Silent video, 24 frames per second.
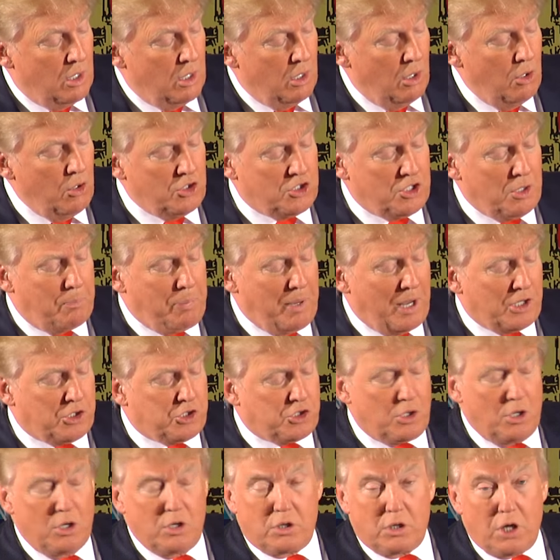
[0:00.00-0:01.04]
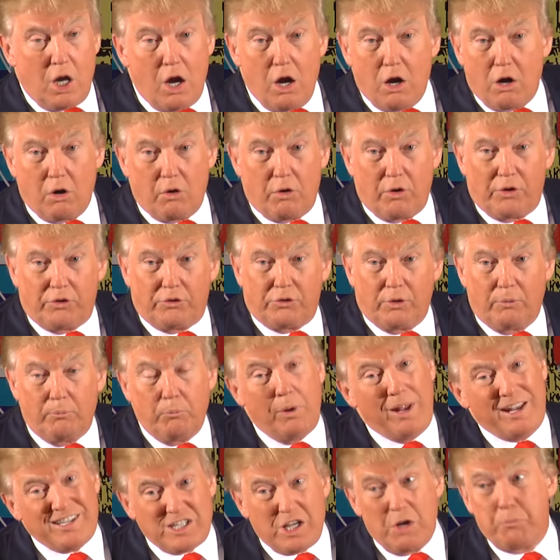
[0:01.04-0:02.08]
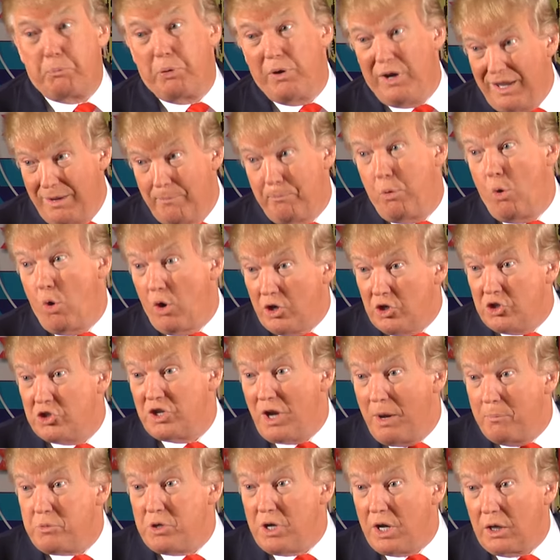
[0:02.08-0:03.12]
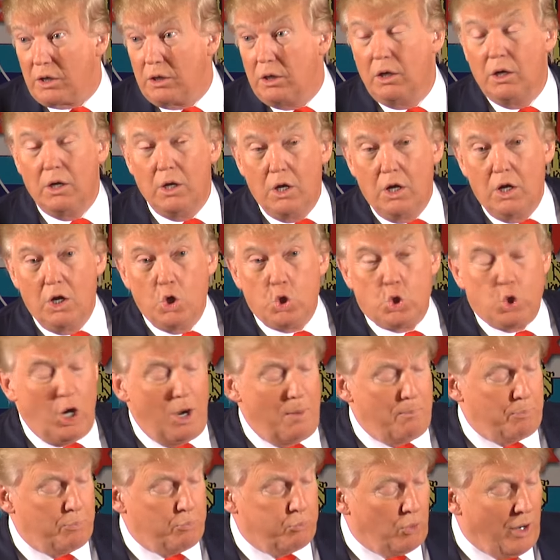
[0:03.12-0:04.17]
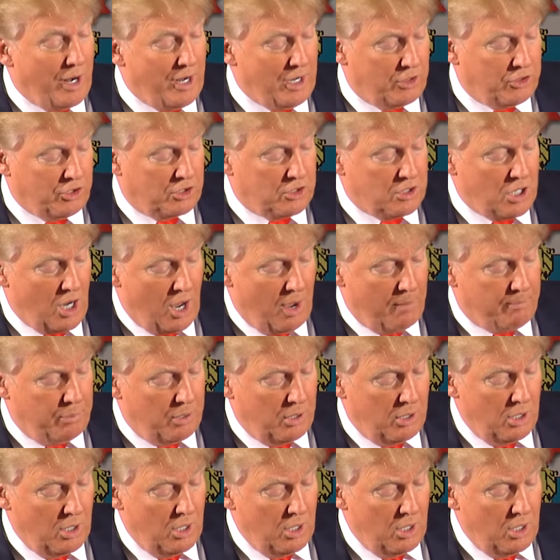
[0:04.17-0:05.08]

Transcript: Who's the best on terrorism? That's a pretty important subject. Trump right at the top.